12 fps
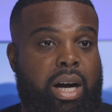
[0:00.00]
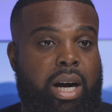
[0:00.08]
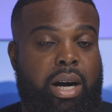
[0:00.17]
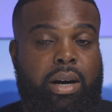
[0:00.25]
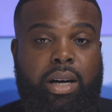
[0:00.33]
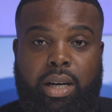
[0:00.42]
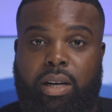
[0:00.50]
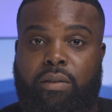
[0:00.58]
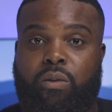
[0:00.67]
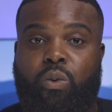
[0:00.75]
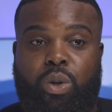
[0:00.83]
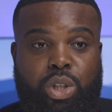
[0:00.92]

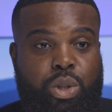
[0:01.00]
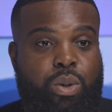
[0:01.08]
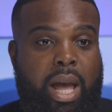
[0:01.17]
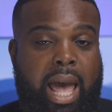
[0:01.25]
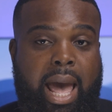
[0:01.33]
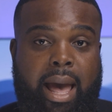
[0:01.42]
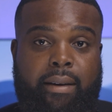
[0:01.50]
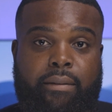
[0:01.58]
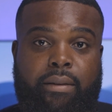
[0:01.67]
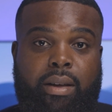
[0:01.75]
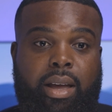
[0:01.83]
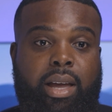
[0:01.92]
of what you
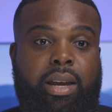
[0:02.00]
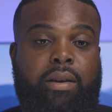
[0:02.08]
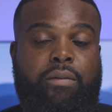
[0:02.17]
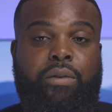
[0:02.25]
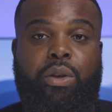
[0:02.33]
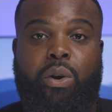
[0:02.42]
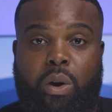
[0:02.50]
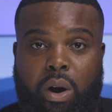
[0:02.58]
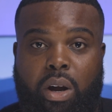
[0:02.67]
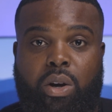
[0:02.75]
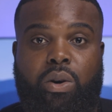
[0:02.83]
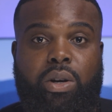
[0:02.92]
have. And if you
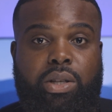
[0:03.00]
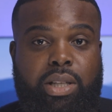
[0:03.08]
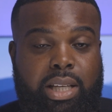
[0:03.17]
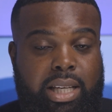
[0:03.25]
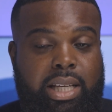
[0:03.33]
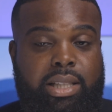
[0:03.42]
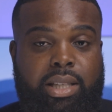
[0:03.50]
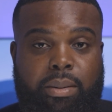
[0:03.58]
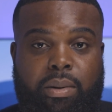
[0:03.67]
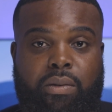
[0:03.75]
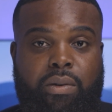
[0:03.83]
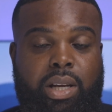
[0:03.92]
are going to eat
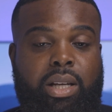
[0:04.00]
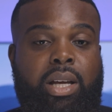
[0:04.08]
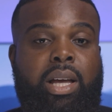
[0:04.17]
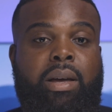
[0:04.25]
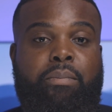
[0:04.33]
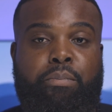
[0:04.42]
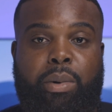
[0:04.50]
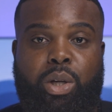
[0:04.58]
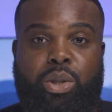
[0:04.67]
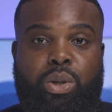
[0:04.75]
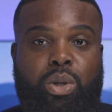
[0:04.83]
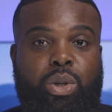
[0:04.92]
some of it,
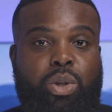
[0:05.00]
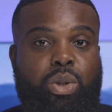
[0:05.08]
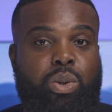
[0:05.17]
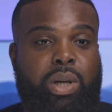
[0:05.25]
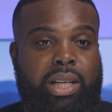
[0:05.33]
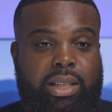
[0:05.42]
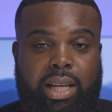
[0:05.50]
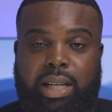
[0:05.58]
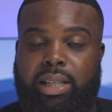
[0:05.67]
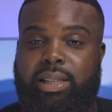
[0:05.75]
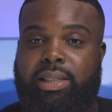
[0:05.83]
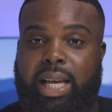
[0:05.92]
make sure you do a
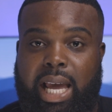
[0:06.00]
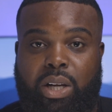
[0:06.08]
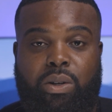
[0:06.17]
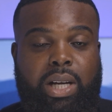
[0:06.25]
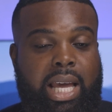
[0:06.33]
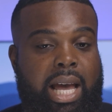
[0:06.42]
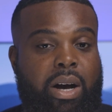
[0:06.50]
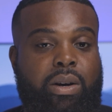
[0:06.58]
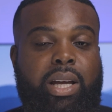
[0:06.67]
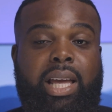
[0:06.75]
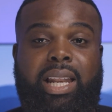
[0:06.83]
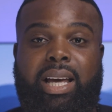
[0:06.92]
daily cycle
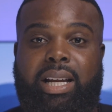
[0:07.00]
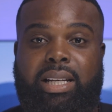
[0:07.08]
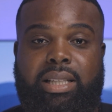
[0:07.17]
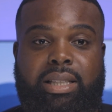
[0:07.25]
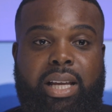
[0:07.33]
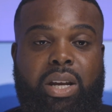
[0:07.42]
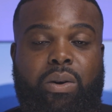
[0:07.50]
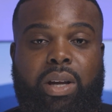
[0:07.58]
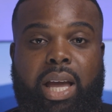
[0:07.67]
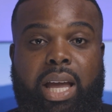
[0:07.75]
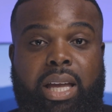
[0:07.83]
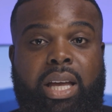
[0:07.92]
count and understand,
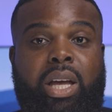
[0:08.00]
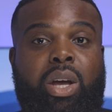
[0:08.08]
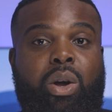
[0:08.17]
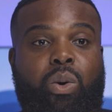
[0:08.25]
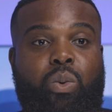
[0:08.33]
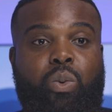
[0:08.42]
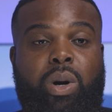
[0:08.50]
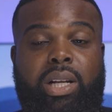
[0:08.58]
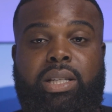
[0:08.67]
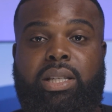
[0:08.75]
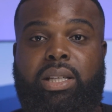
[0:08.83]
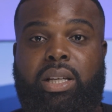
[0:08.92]
okay,
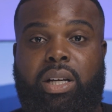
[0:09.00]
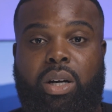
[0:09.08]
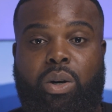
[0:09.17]
what's